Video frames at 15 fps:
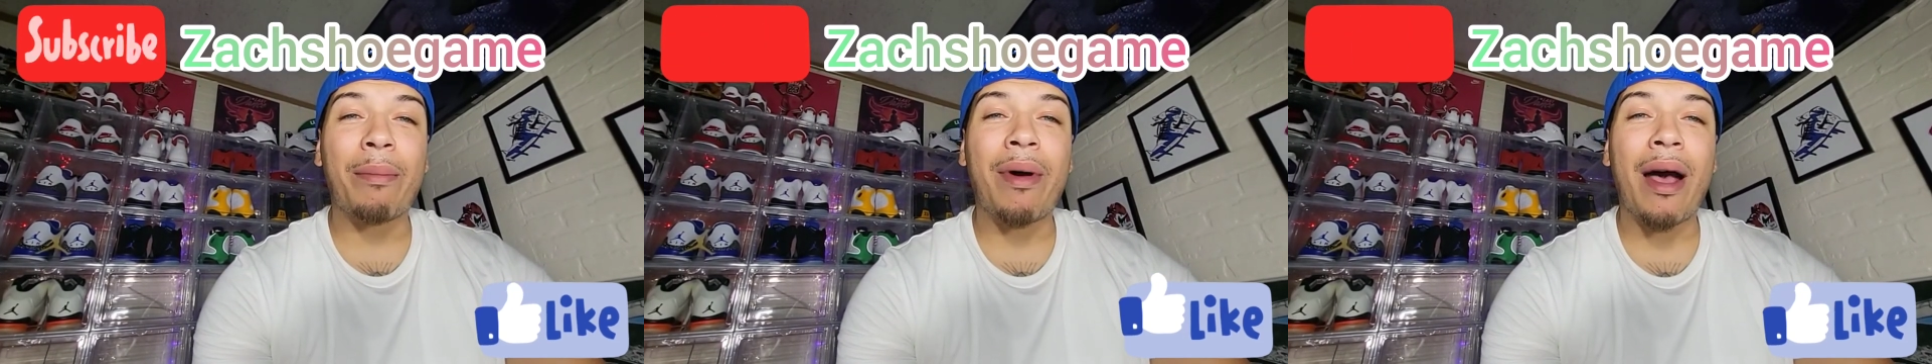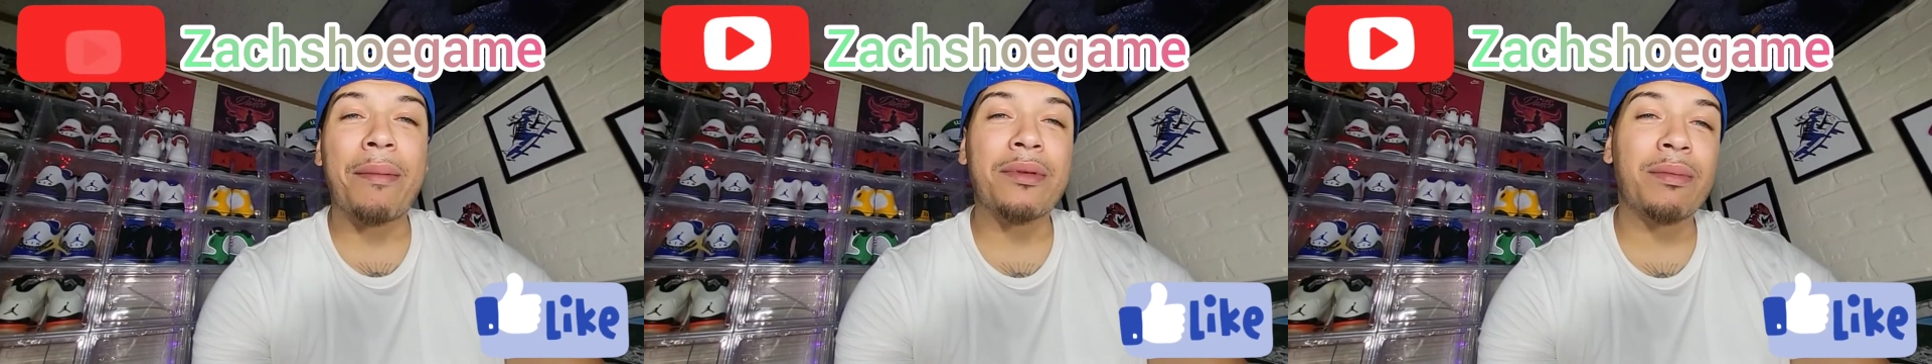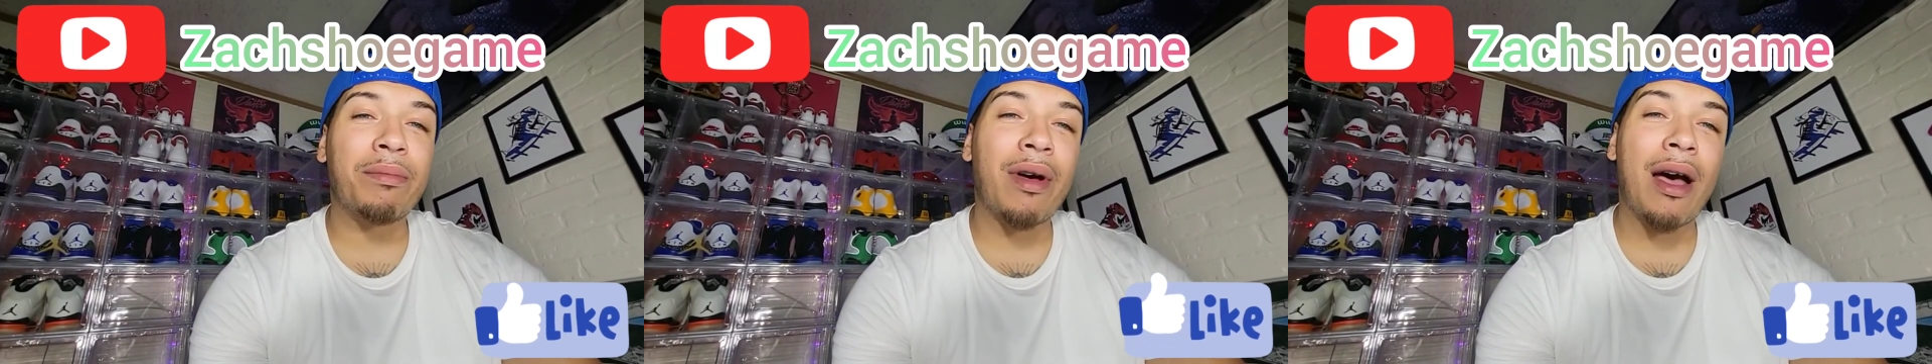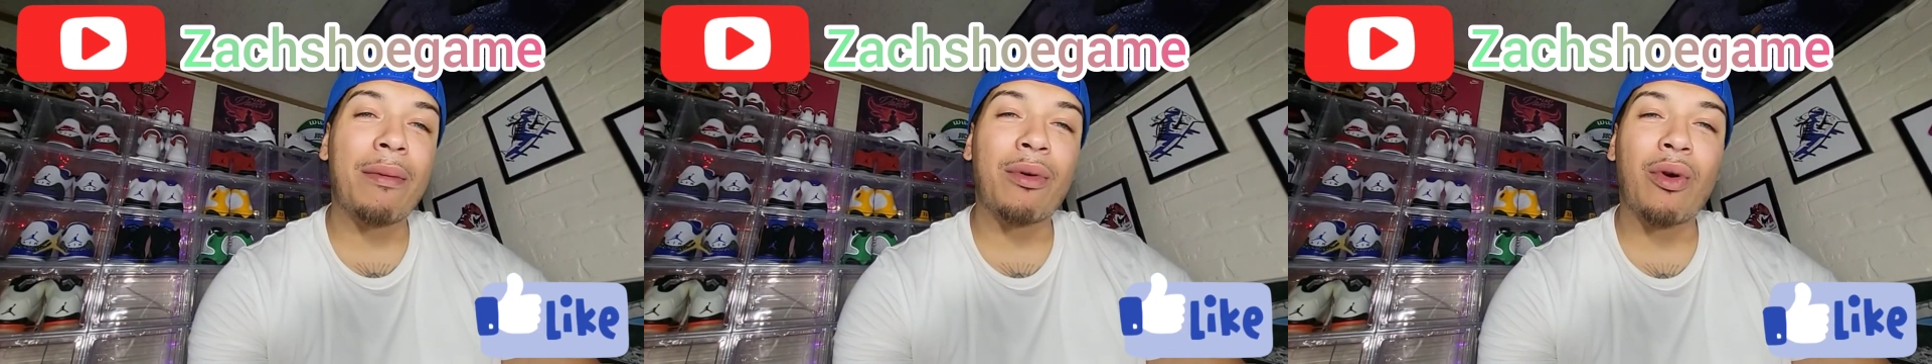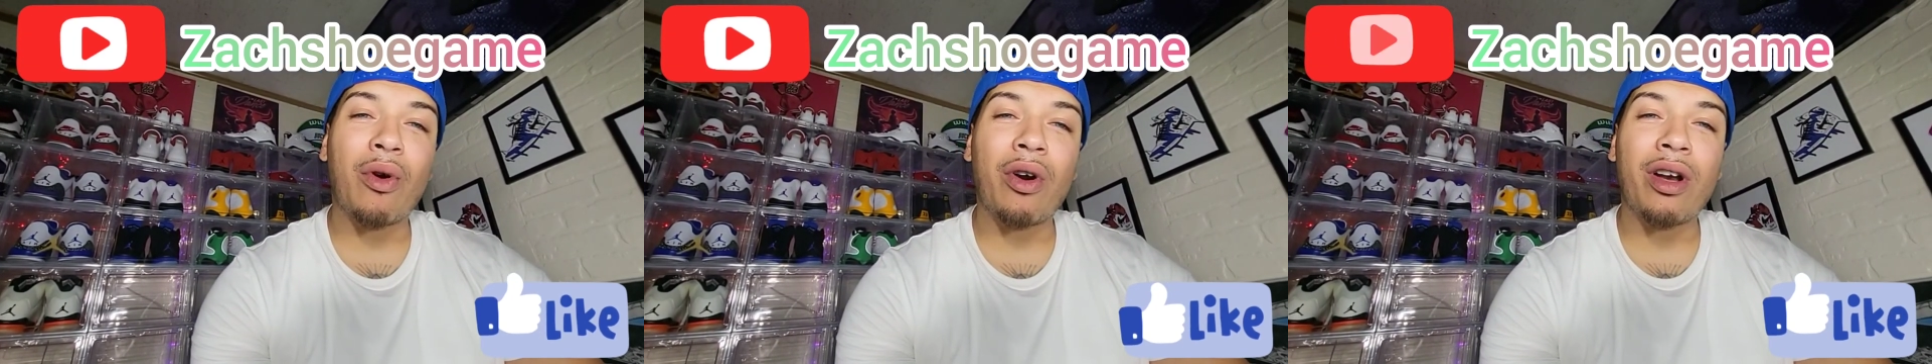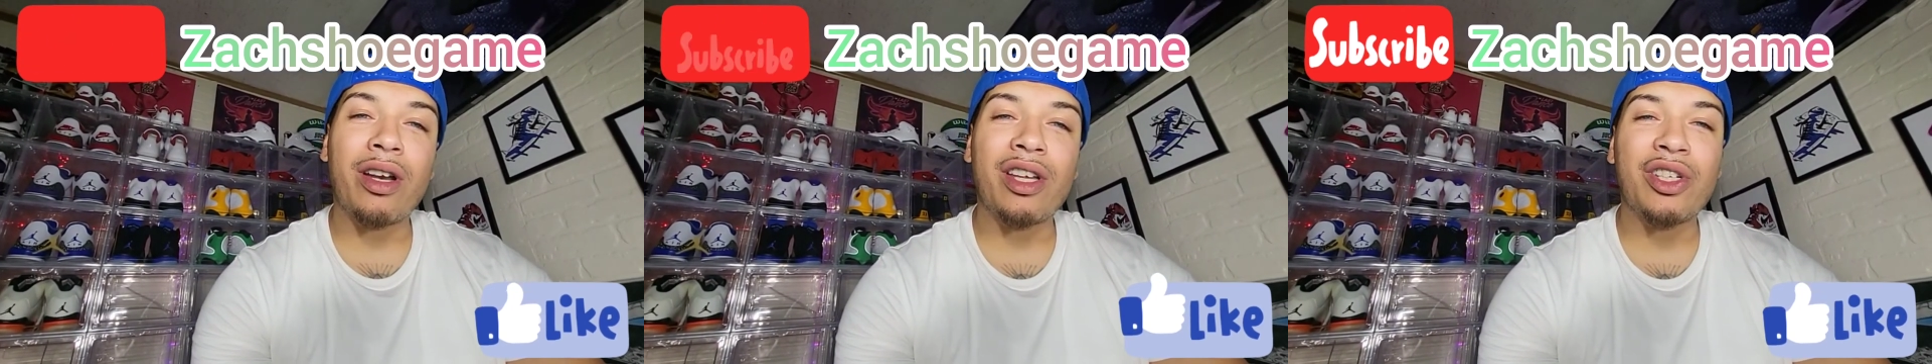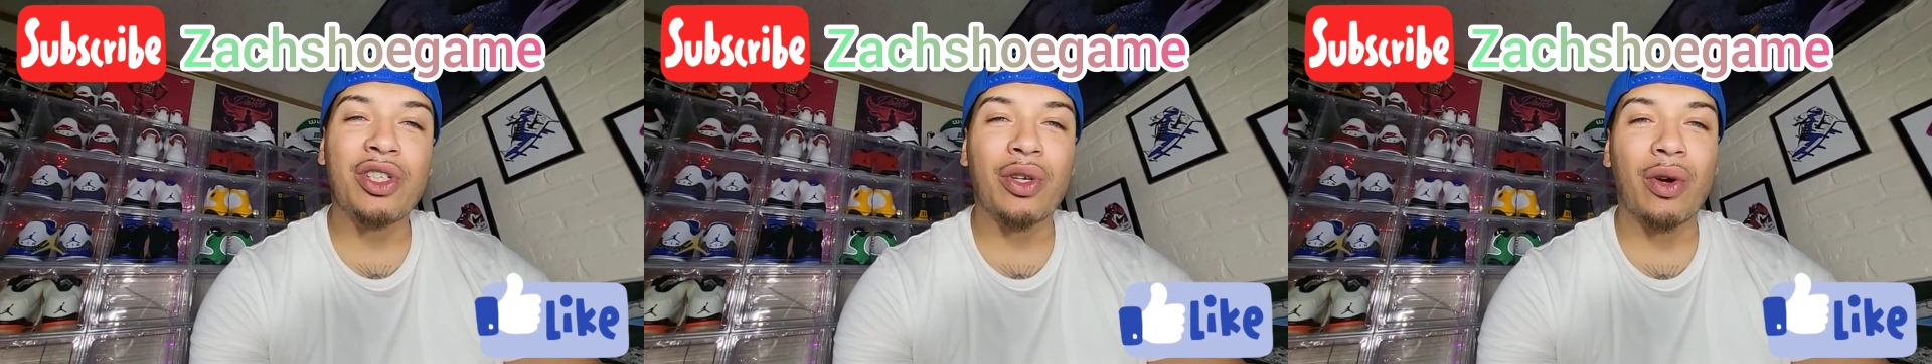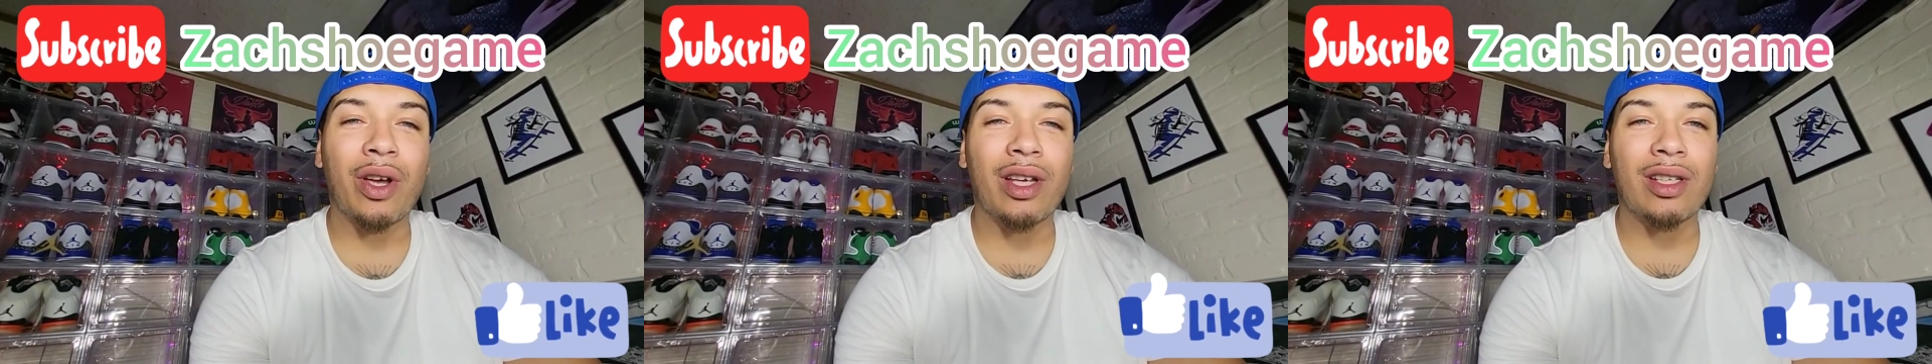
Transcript: pop some popcorn, and enjoy.